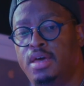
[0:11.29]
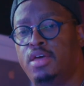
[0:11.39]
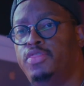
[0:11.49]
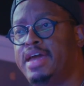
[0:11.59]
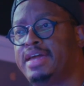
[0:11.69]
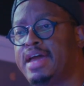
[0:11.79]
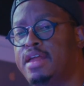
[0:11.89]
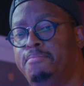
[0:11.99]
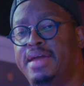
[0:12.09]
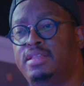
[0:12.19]
that kind
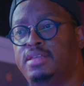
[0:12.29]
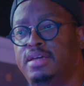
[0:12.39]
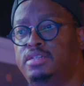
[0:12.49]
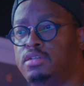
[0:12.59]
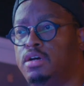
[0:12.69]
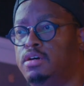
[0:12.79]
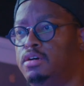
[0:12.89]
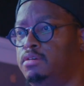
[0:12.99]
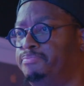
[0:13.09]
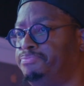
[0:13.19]
of make things
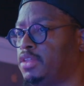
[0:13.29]
a